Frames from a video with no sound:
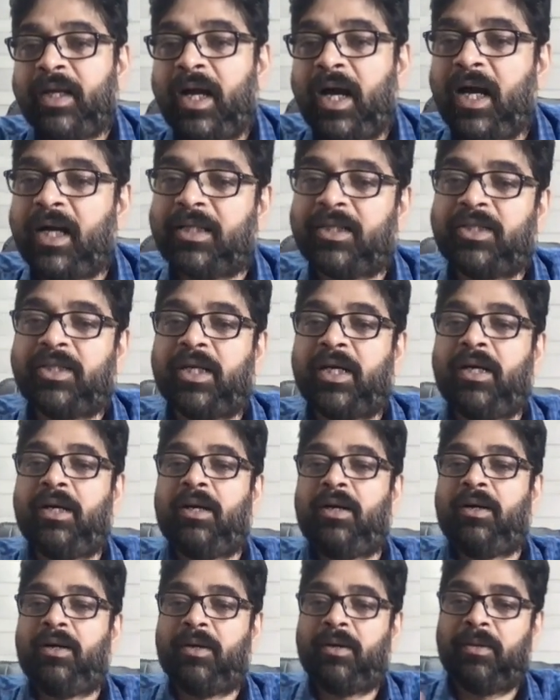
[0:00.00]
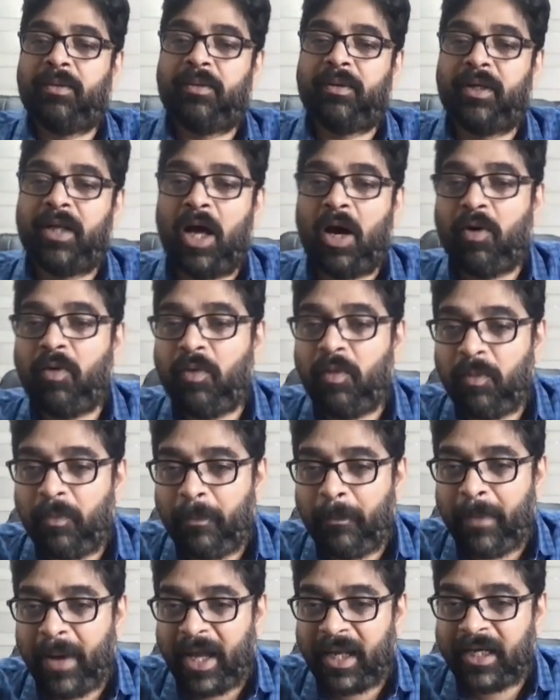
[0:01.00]
Achha. Now
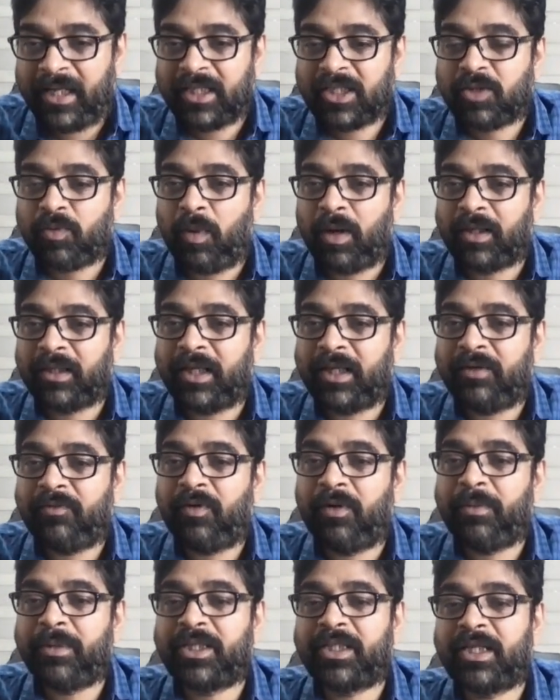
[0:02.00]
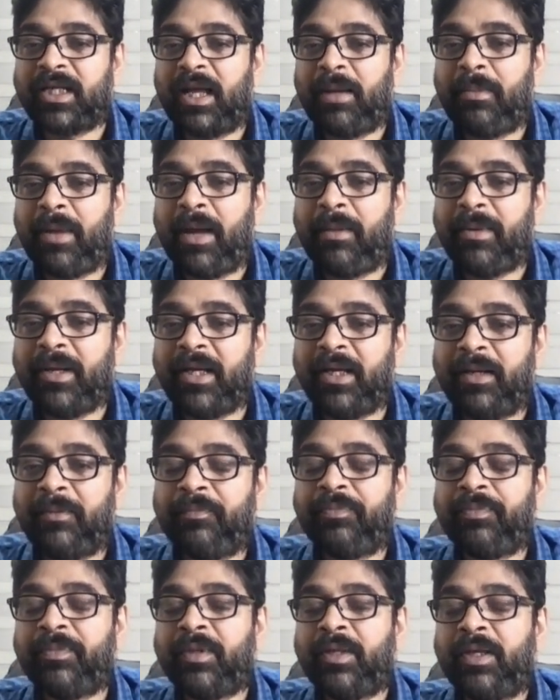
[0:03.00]
balance what the information I am having.
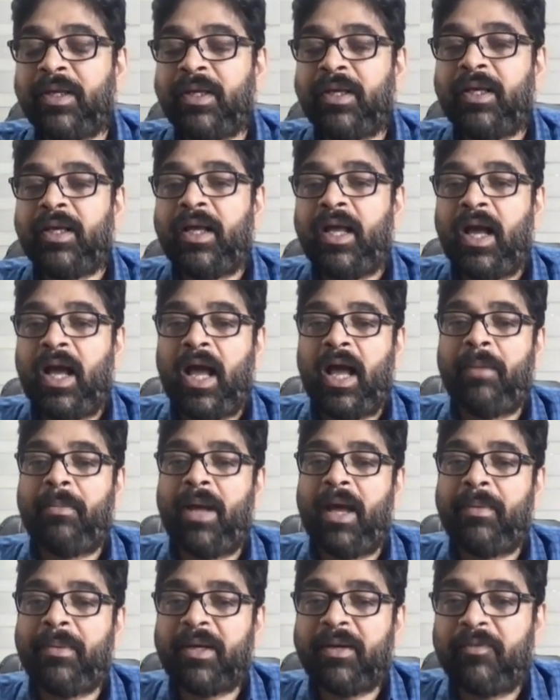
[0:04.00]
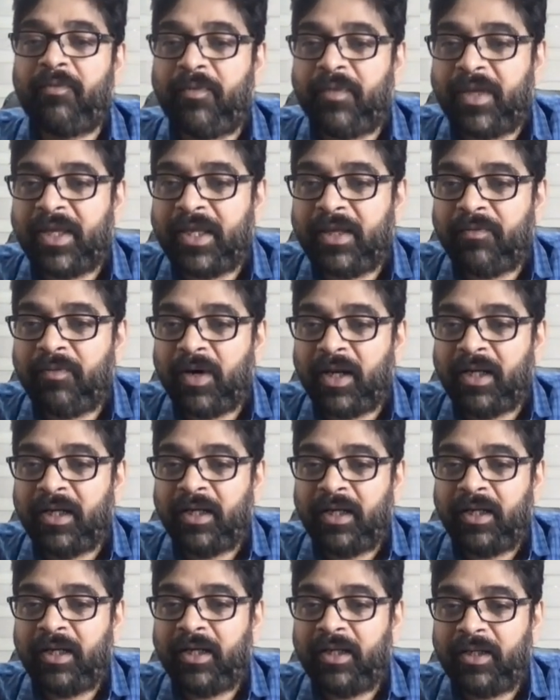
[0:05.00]
I am having V1
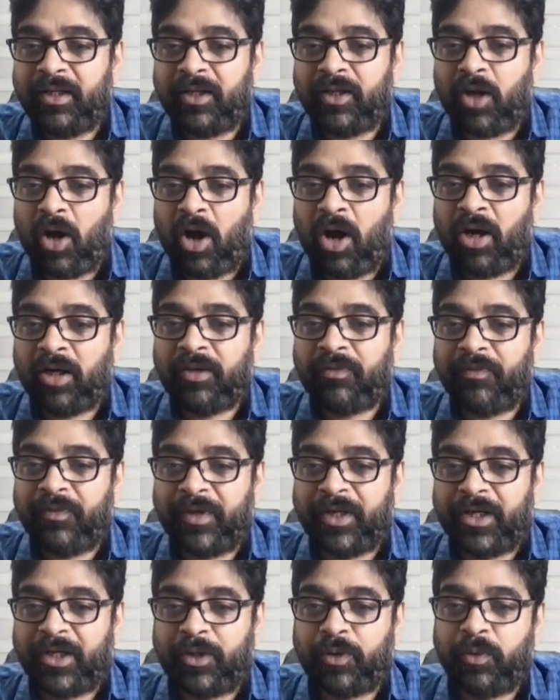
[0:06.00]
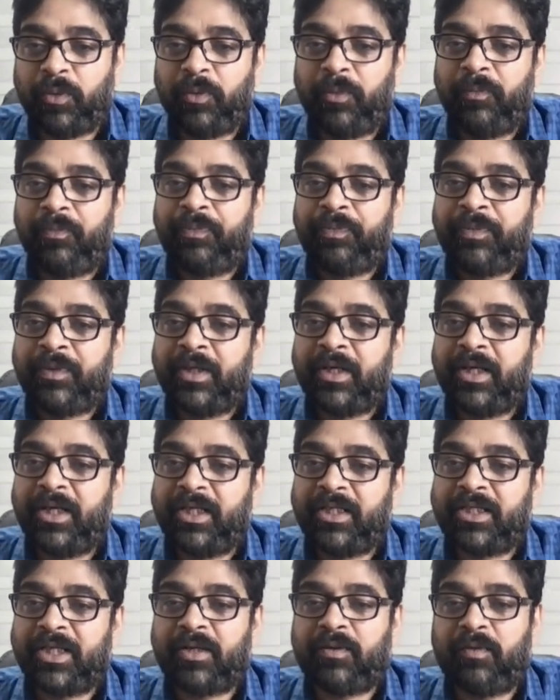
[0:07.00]
dot V2
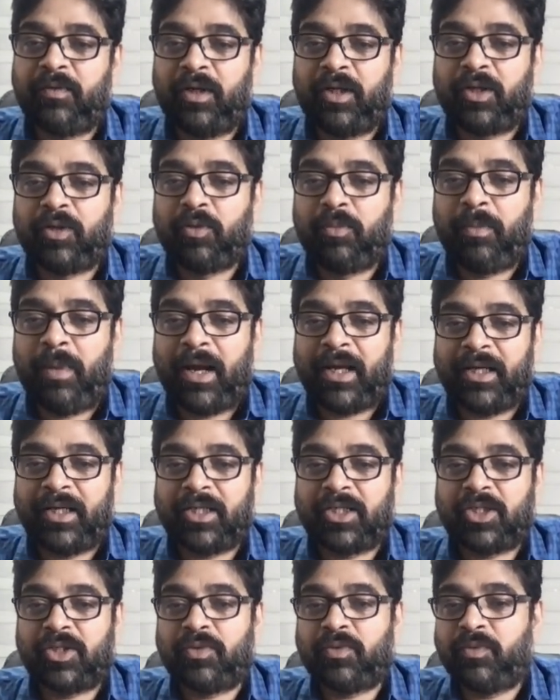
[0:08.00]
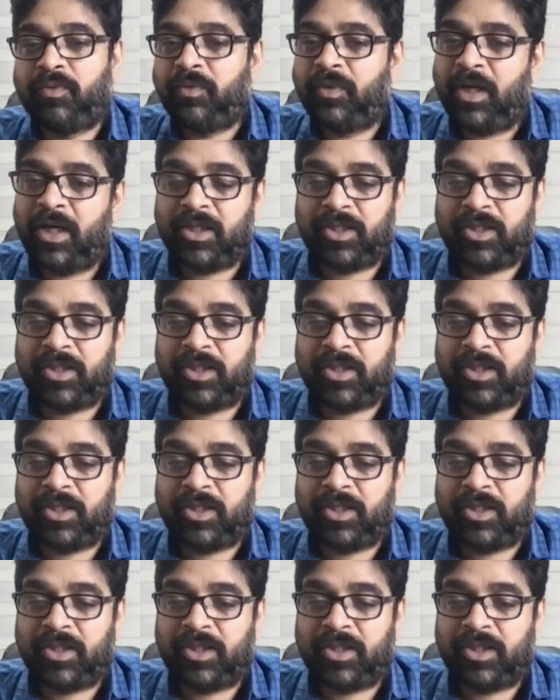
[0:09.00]
is equal to minus 2. Achha.